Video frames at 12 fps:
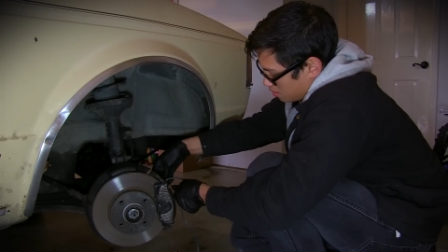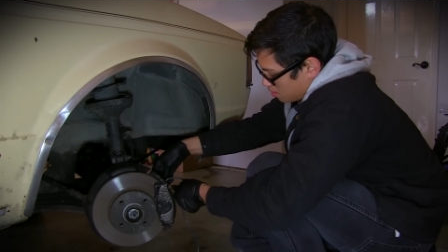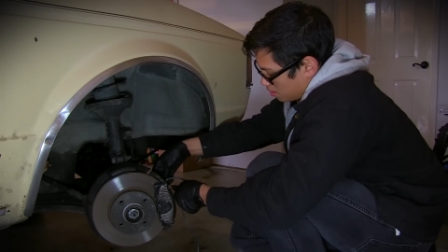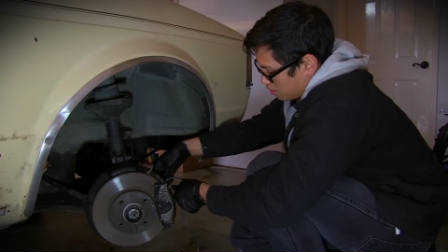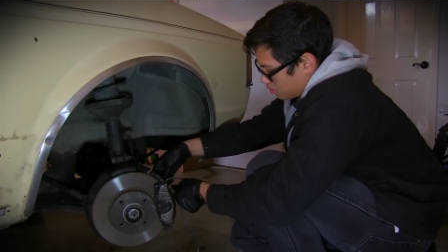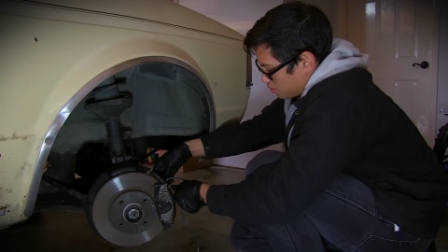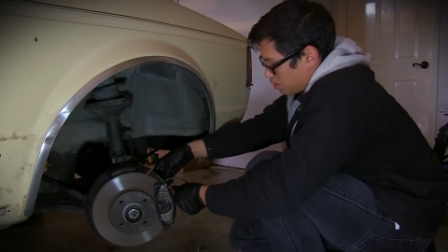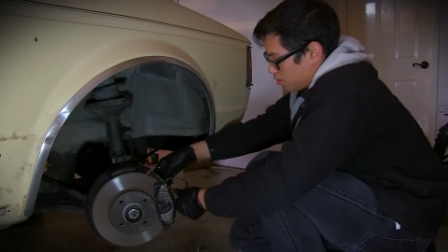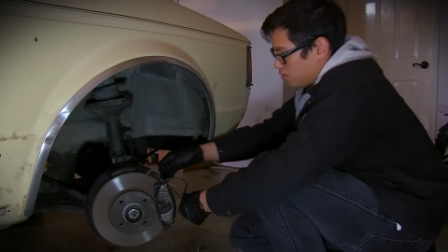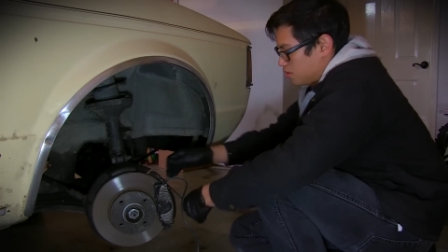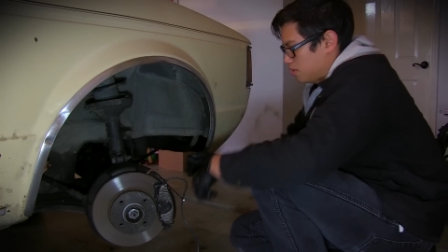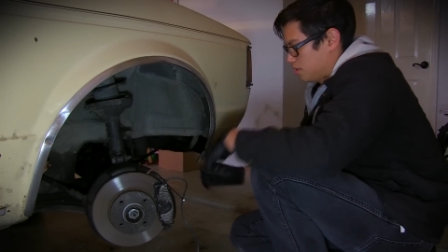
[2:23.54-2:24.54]
All right, it's
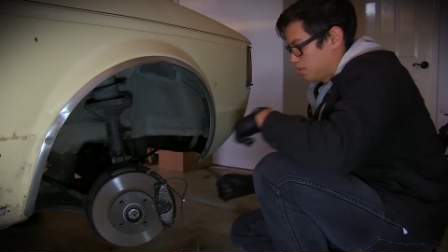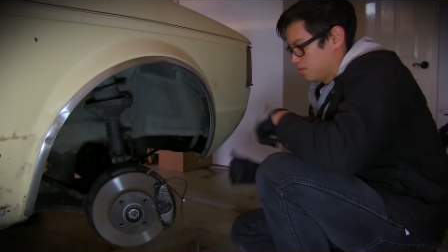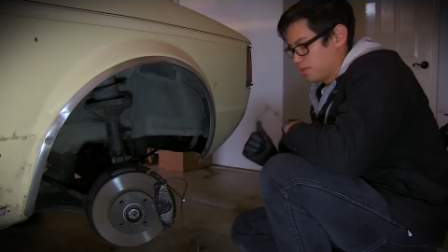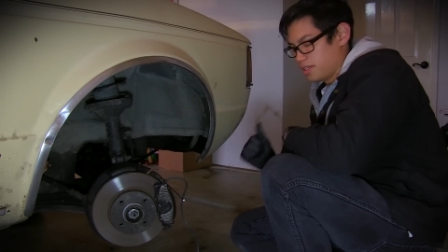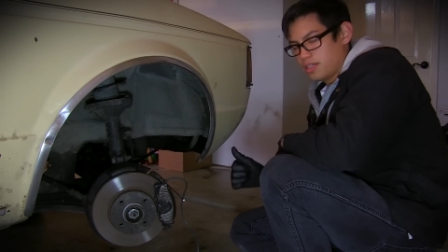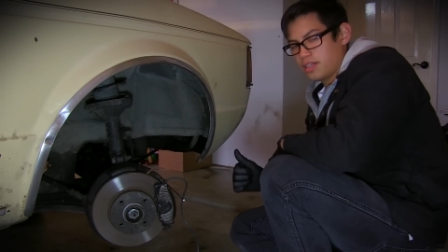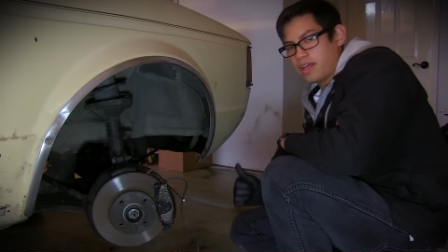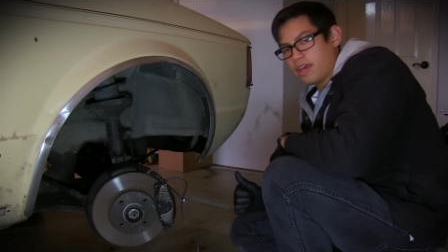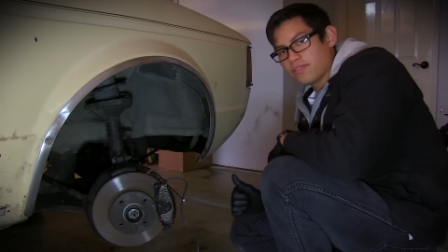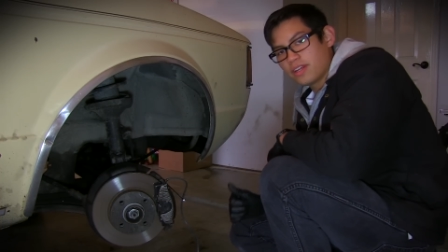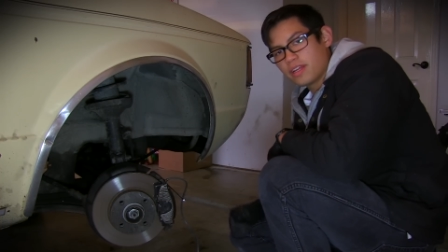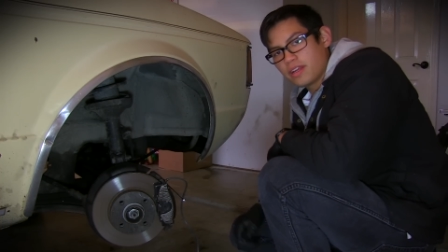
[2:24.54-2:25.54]
closed, and we didn't
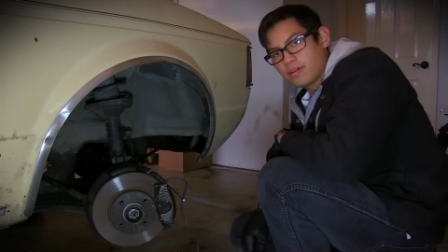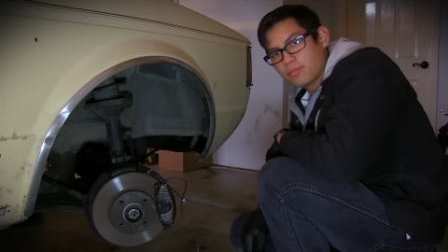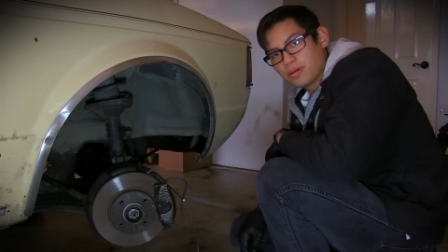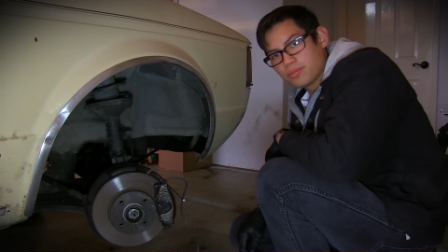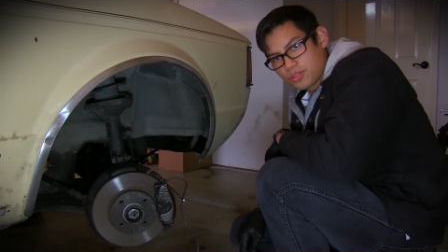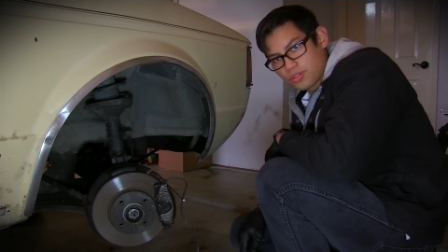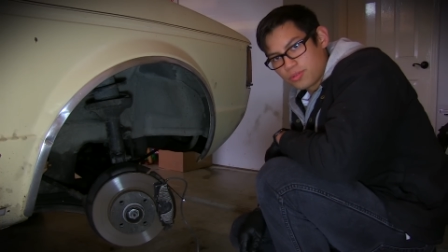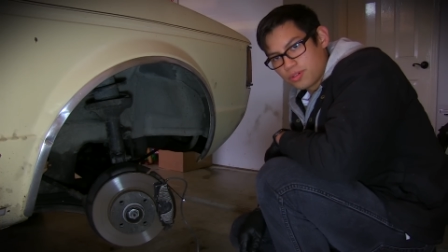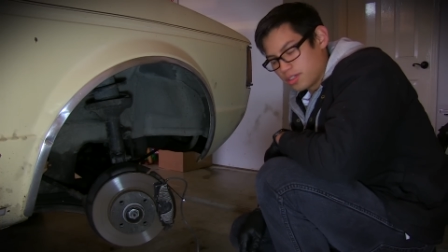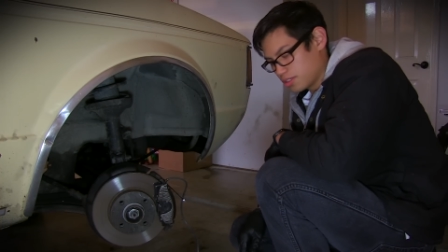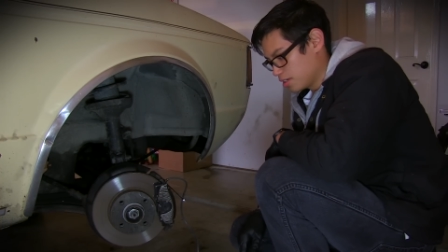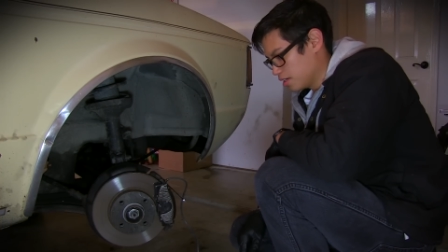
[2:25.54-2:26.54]
have any air bubbles, so
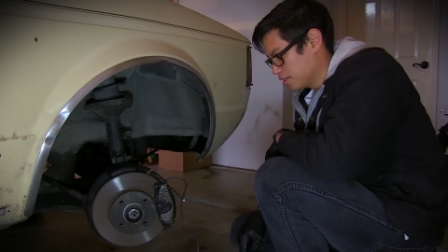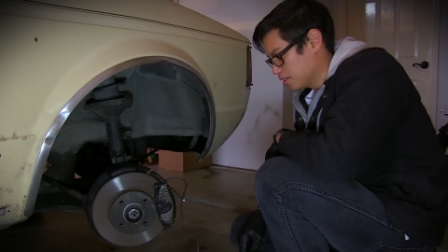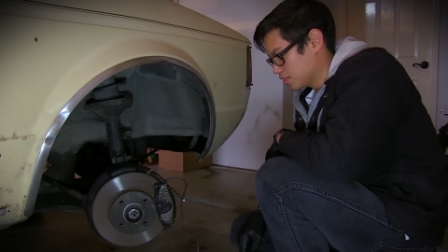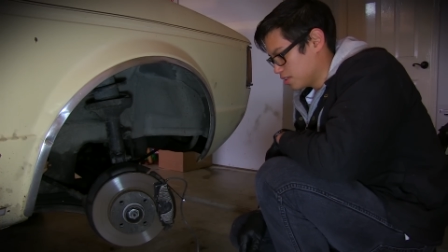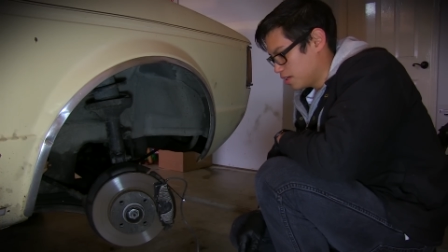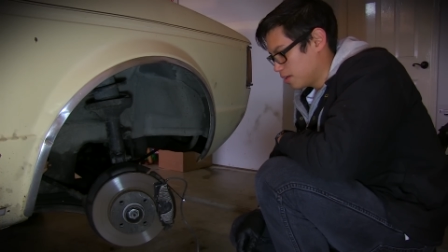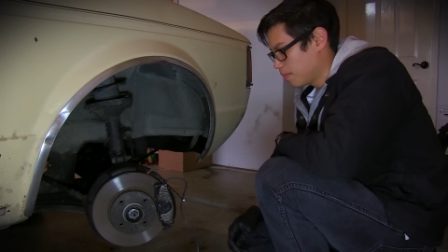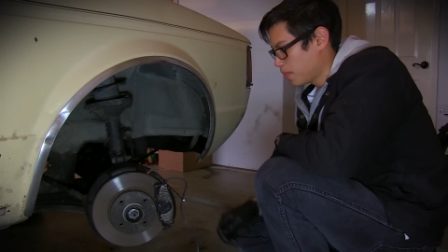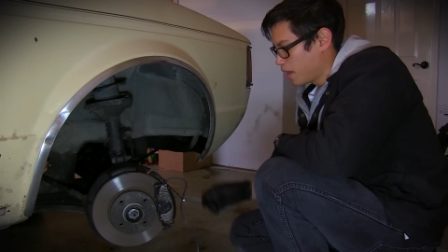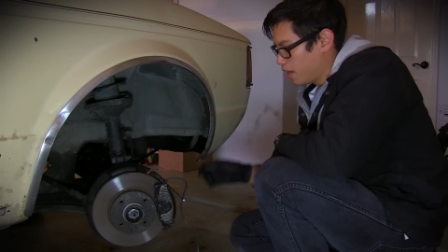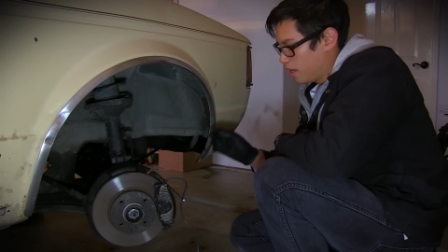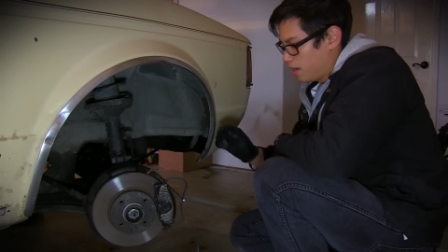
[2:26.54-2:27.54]
we're all good on this side.
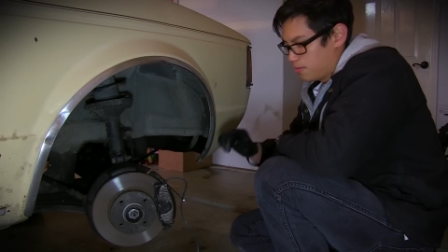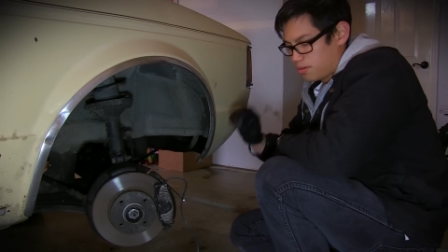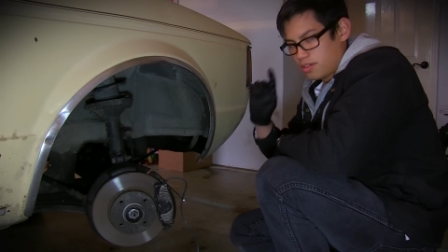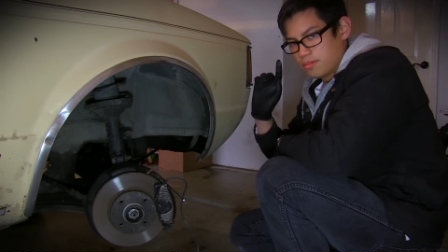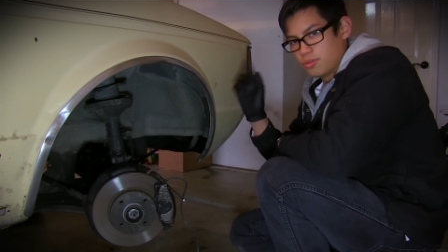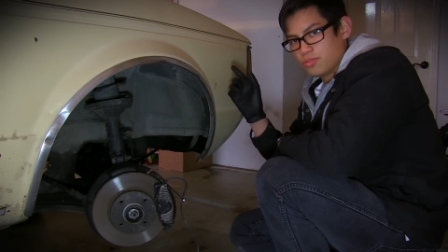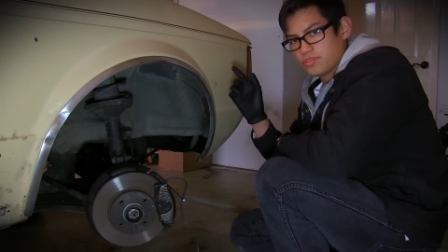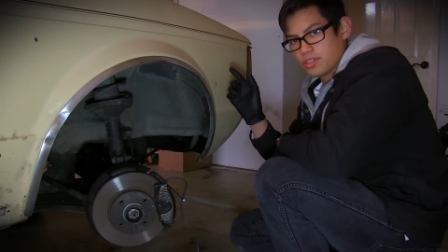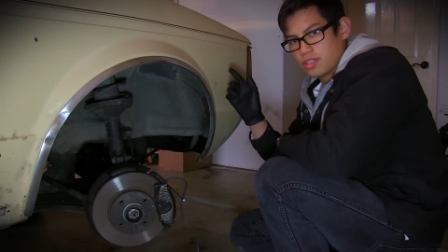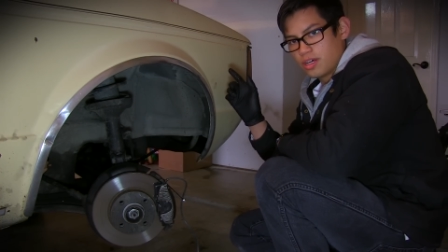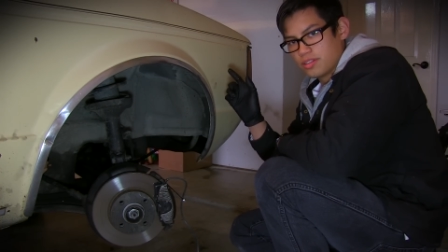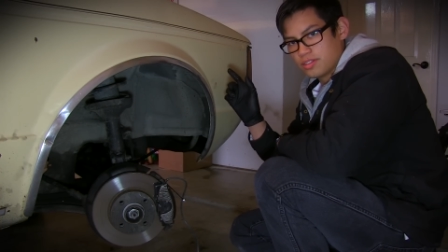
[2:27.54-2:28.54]
we're gonna move
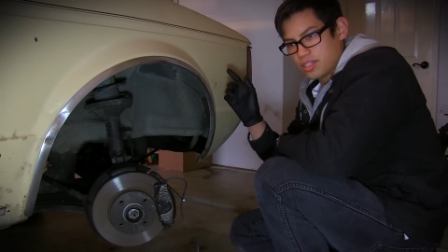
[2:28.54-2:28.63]
to the other